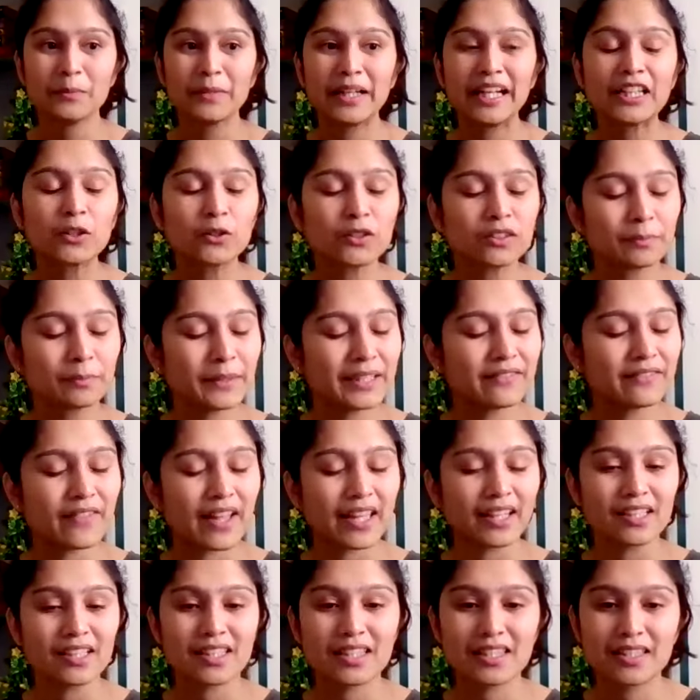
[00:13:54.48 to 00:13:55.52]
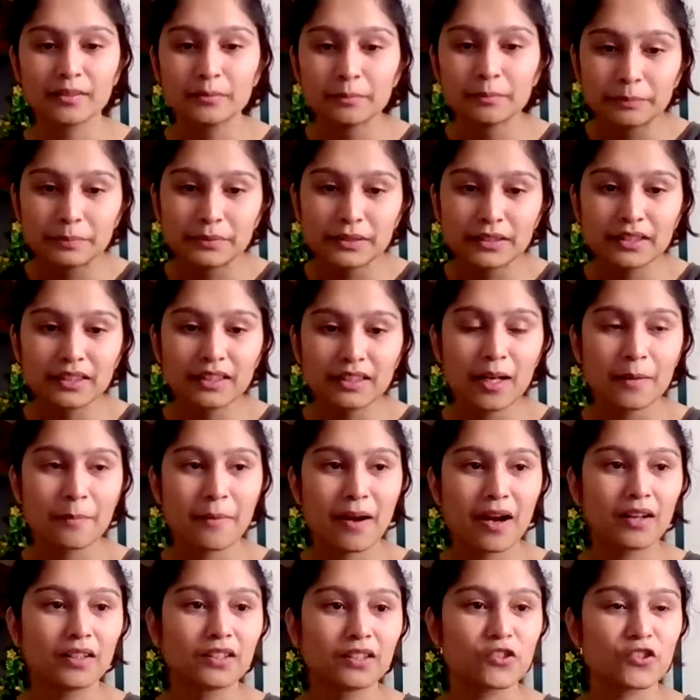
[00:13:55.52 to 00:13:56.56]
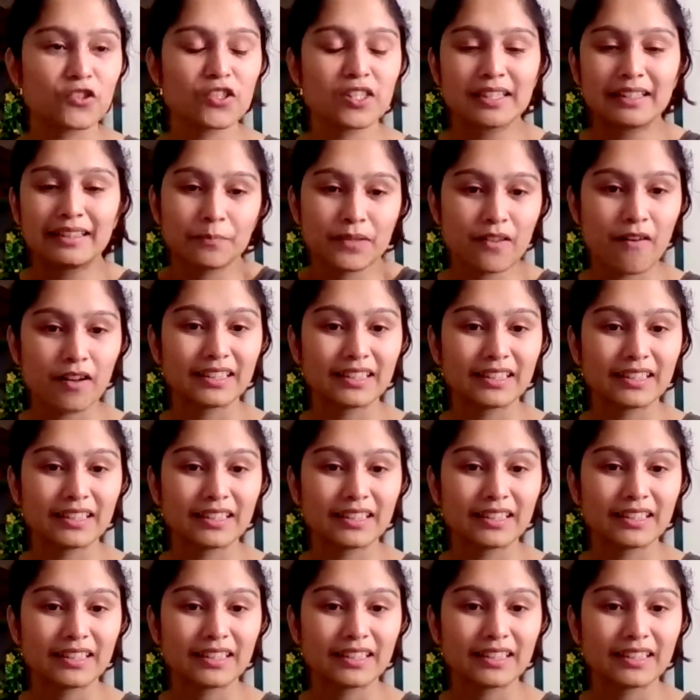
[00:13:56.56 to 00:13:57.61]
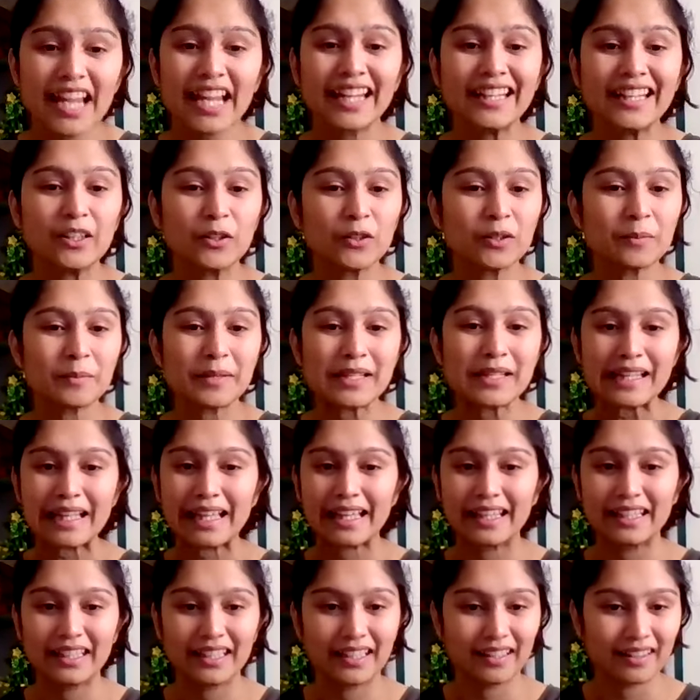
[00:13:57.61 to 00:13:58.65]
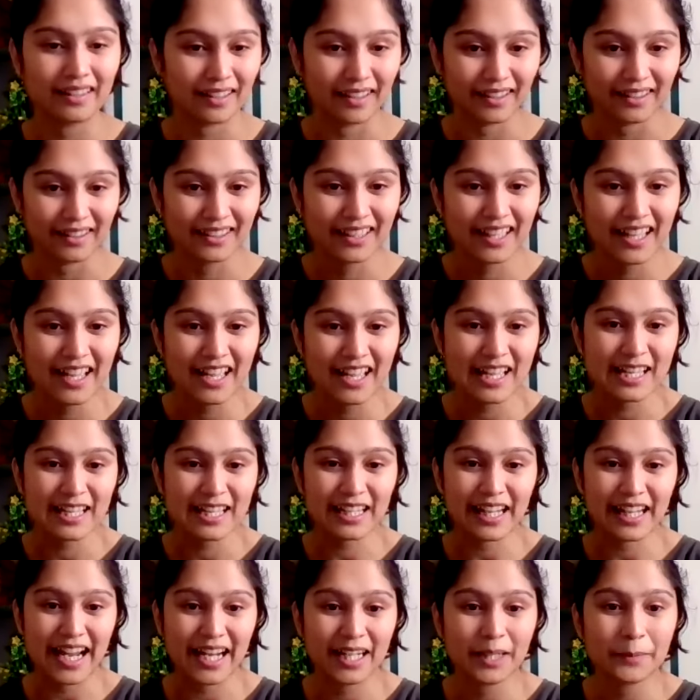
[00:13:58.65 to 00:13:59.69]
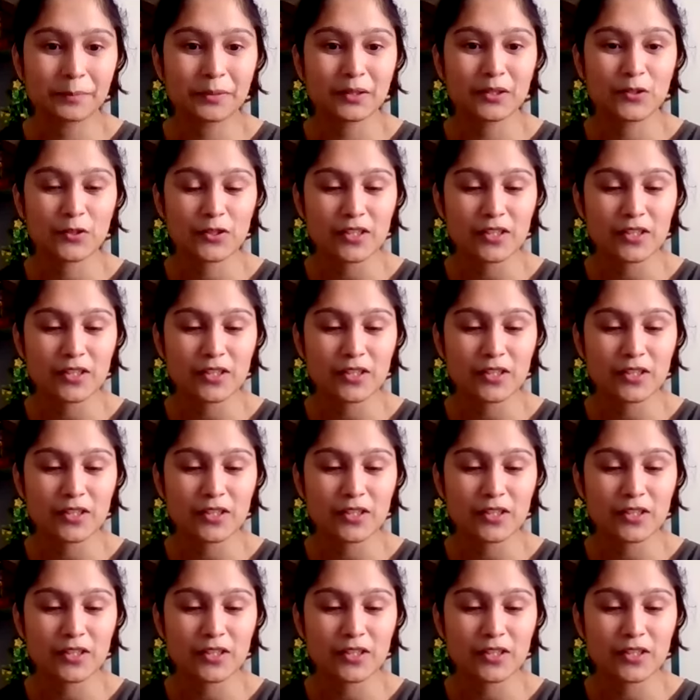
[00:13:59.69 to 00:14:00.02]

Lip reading: It could be very simple about just tips on mental health. It could be anything, right?